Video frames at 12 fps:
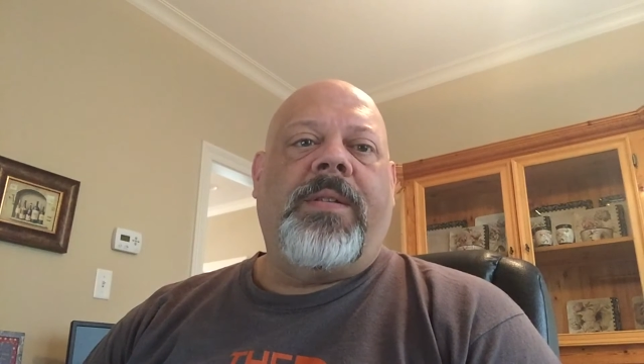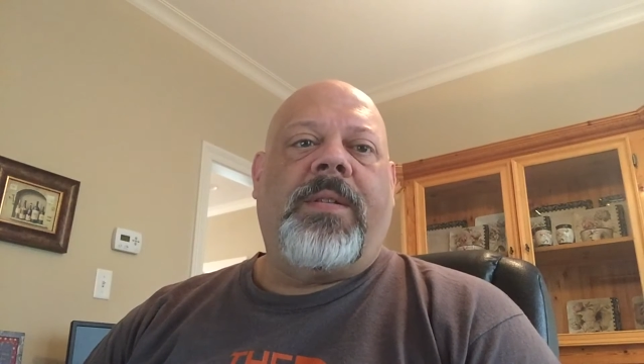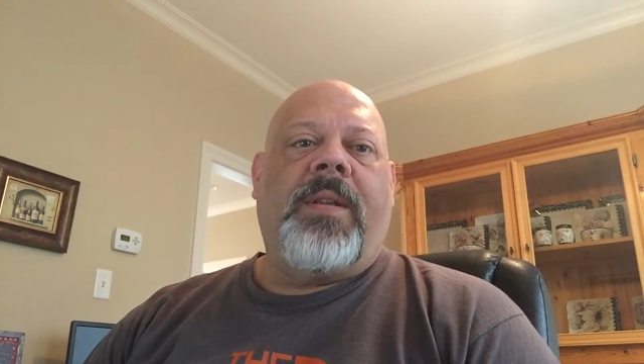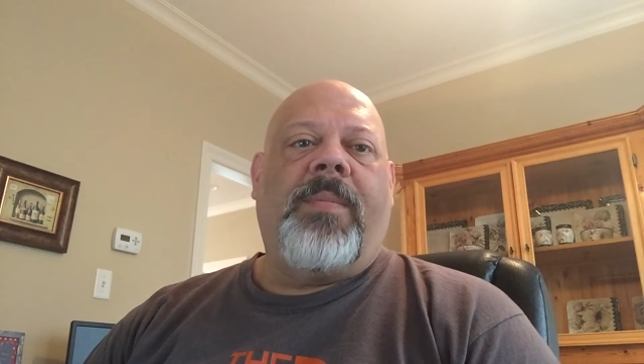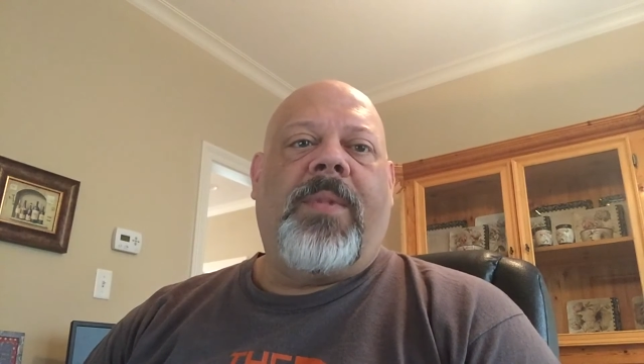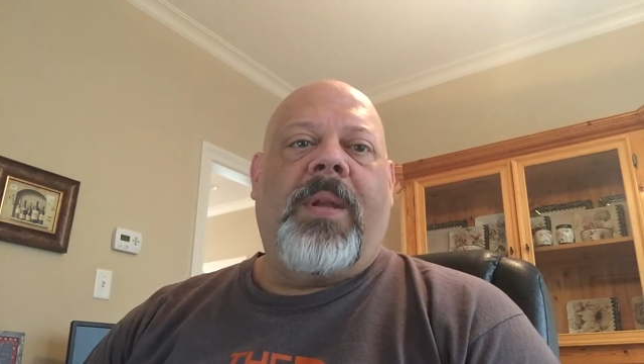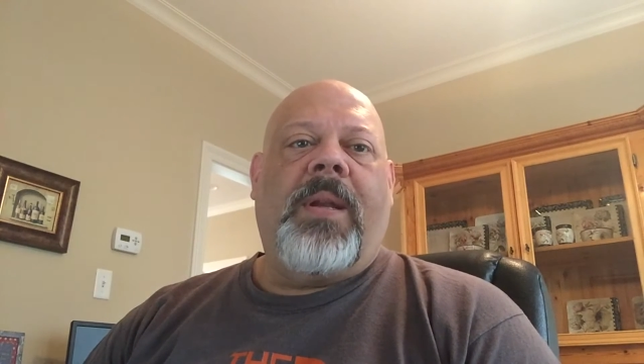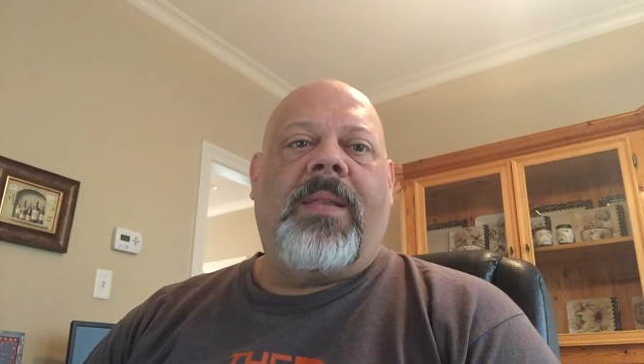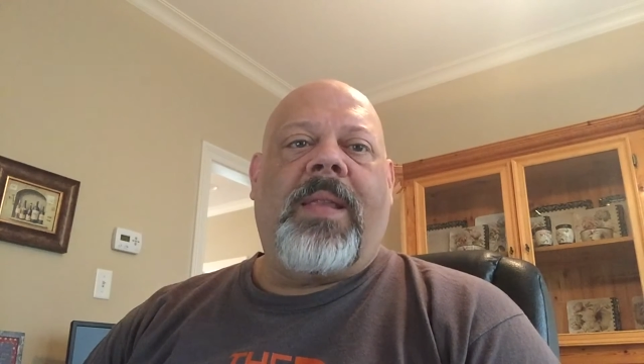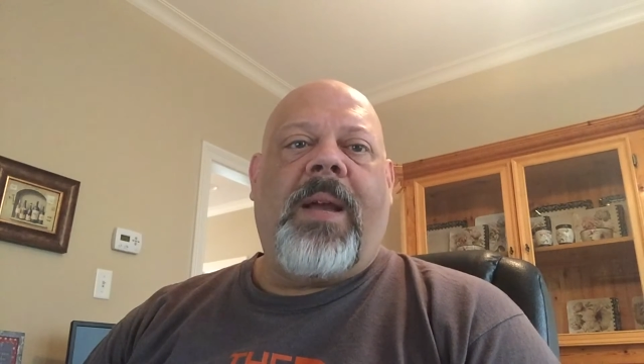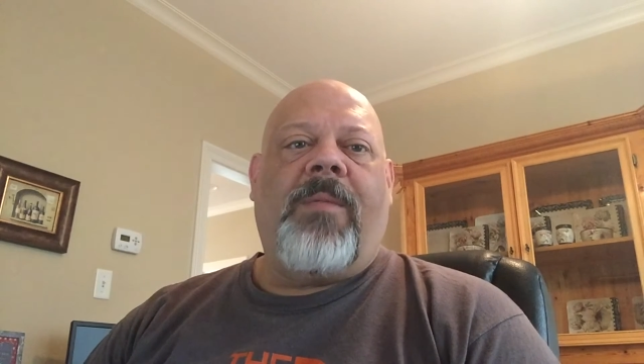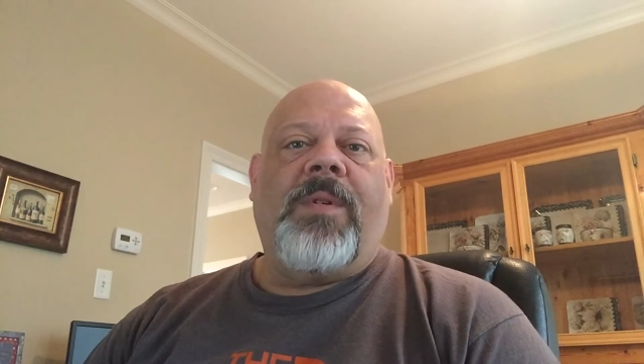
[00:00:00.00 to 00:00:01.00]
something at
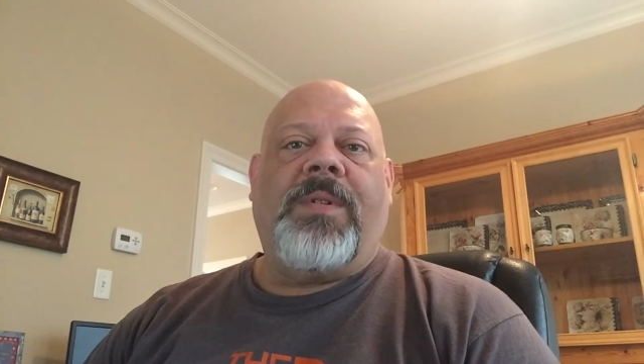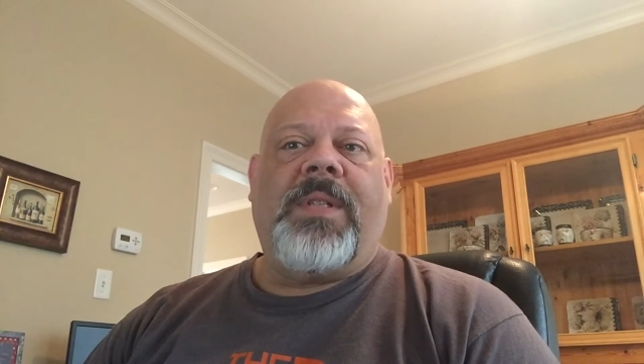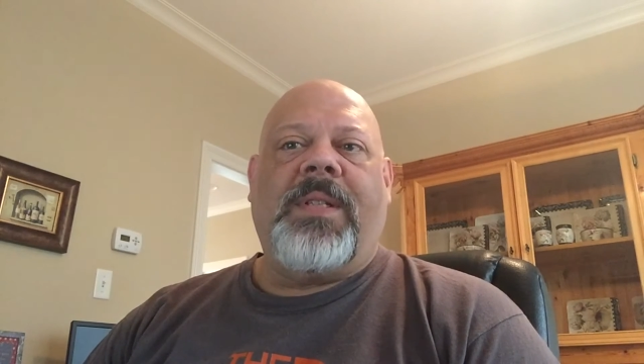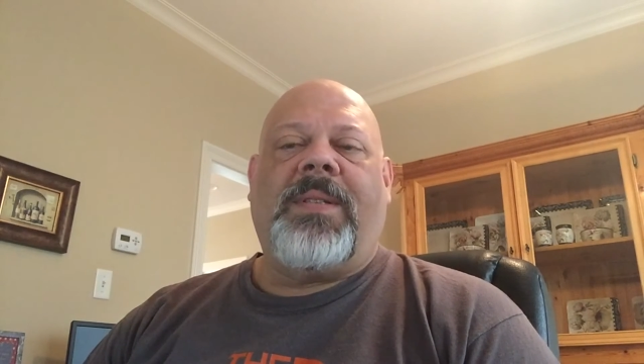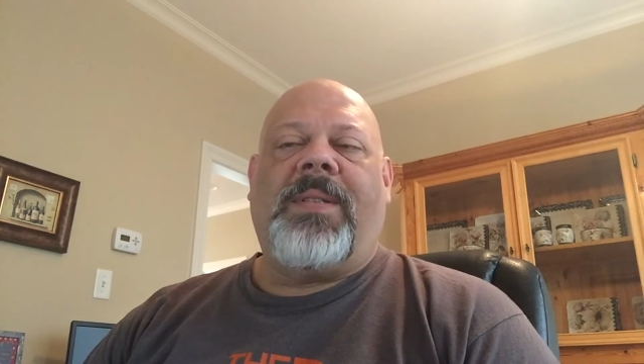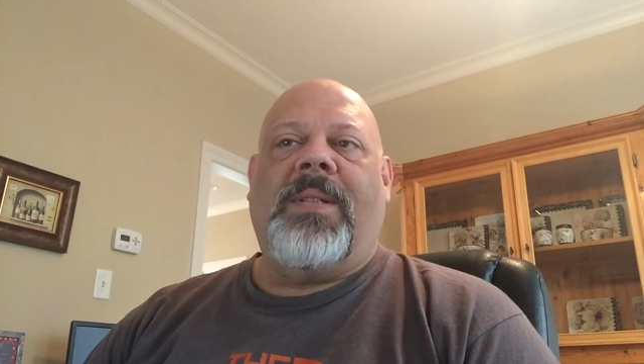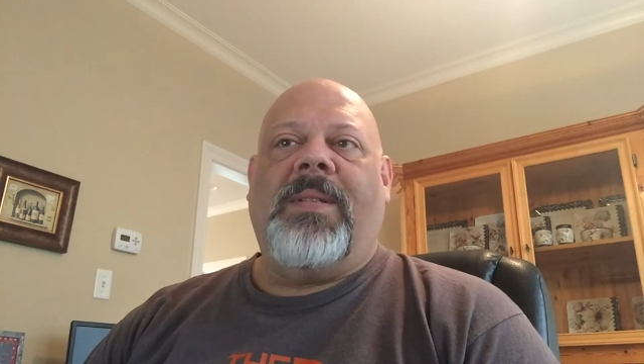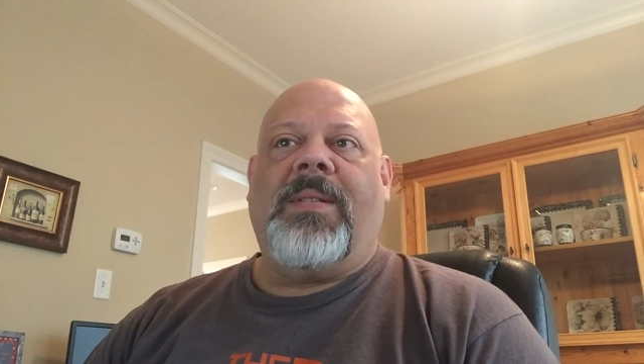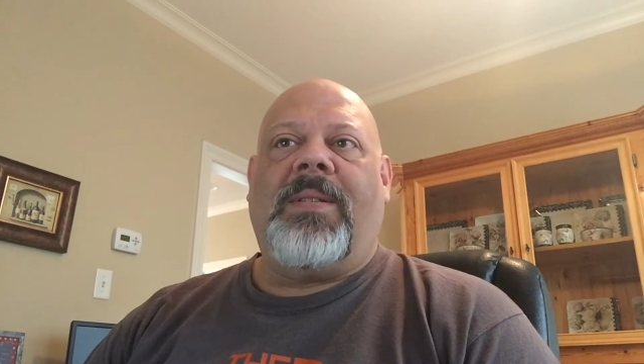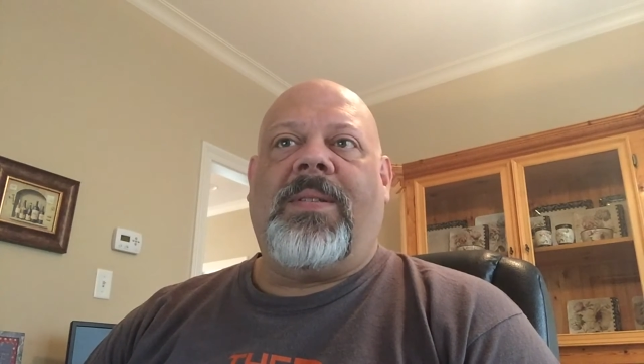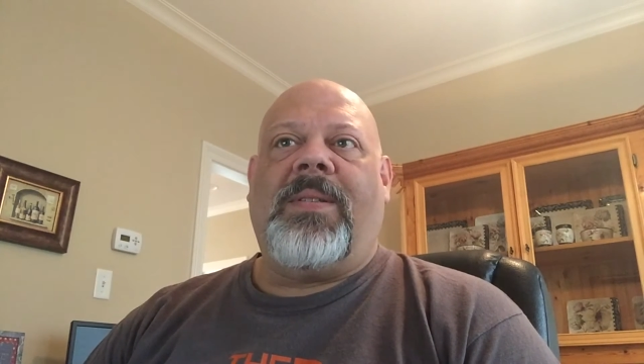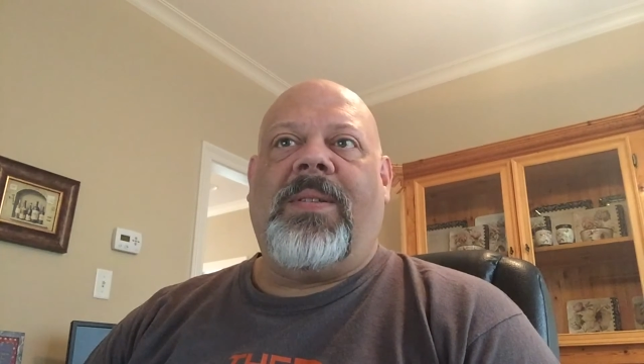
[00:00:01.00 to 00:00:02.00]
that
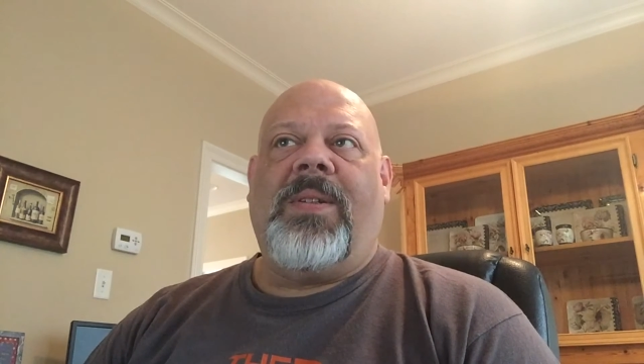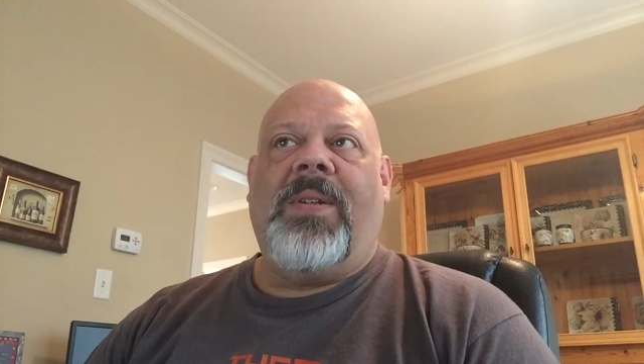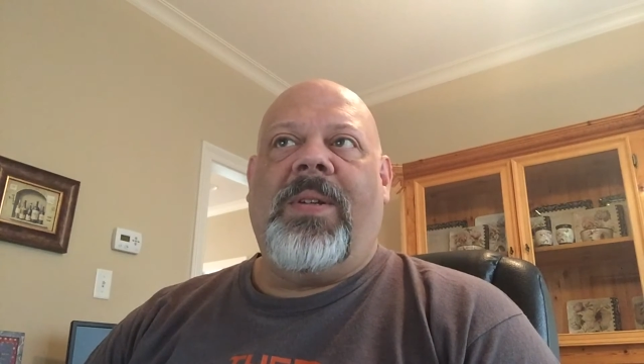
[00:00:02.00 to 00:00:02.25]
resistance.